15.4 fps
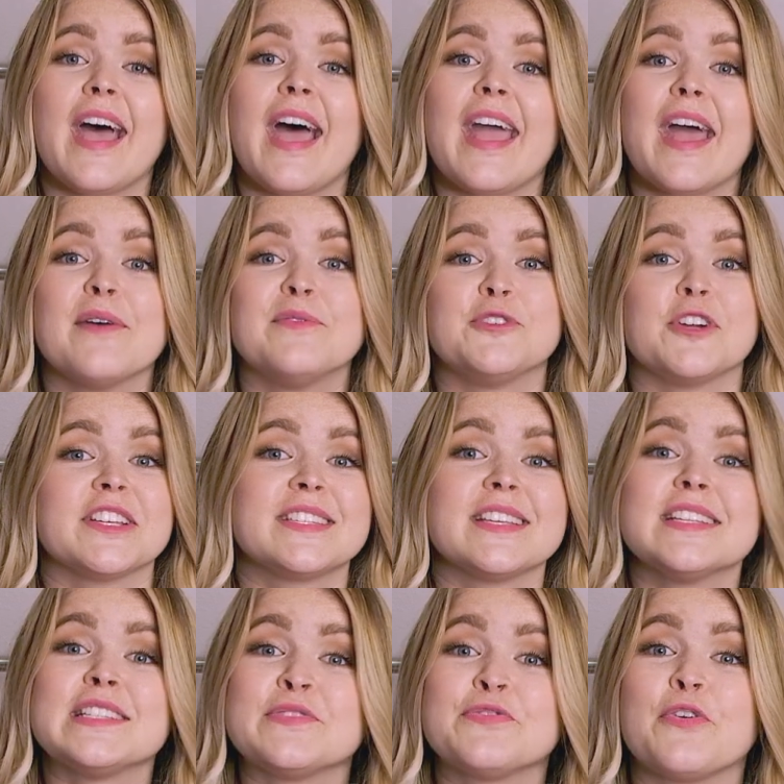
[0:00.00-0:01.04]
I have
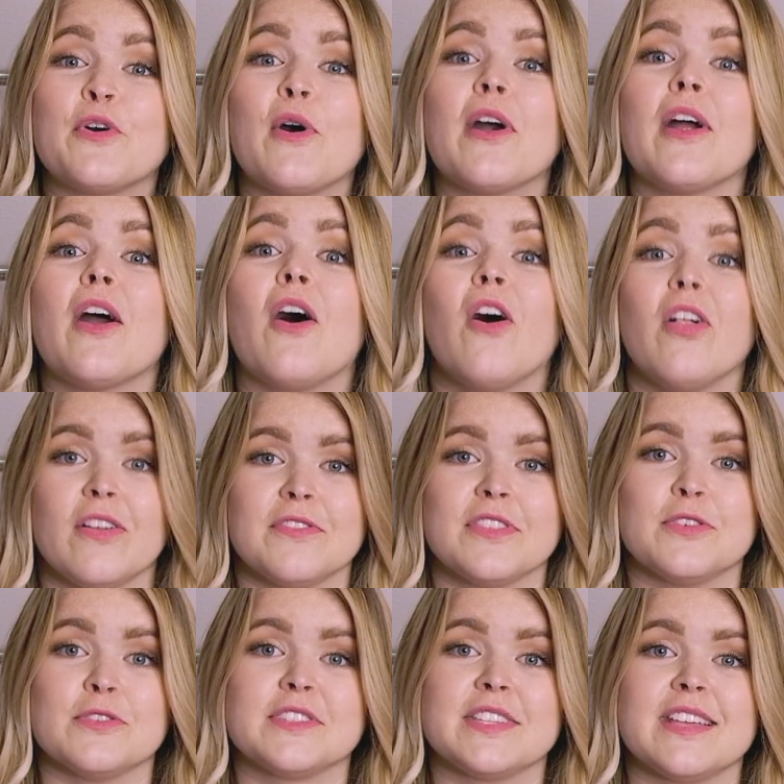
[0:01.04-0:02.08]
dresses for all of
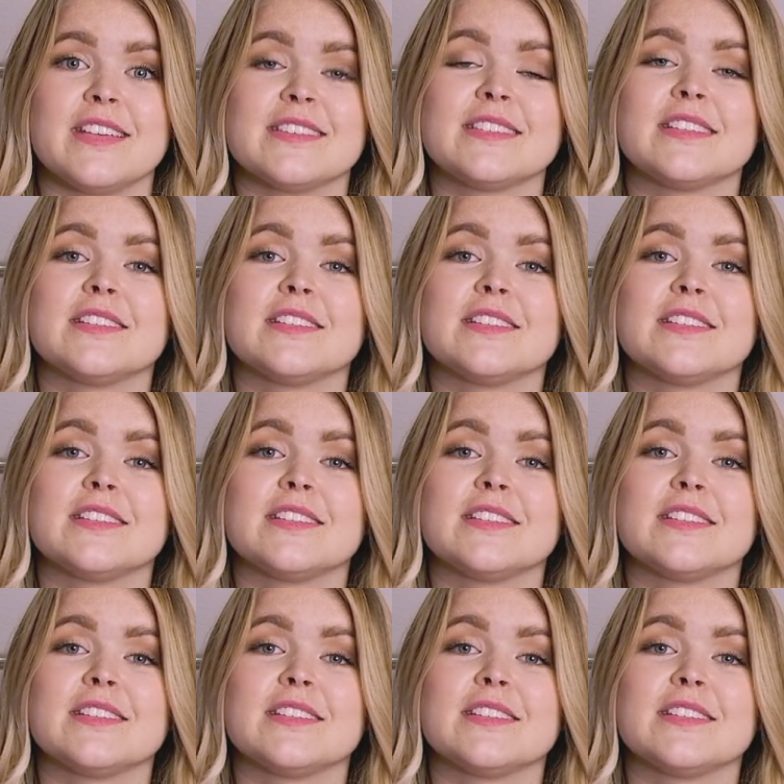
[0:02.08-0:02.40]
those things.